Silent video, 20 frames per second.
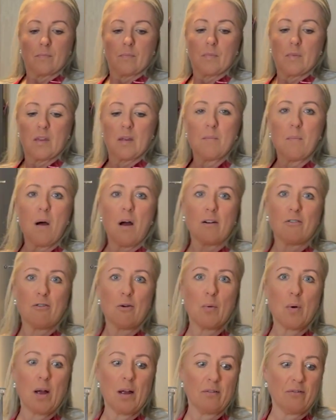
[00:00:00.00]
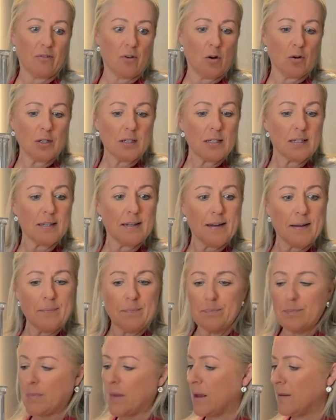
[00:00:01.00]
have heard, but we've had a lot of
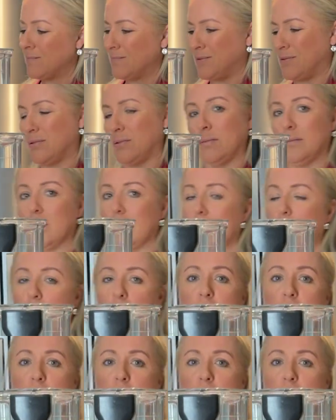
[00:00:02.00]
requests for it.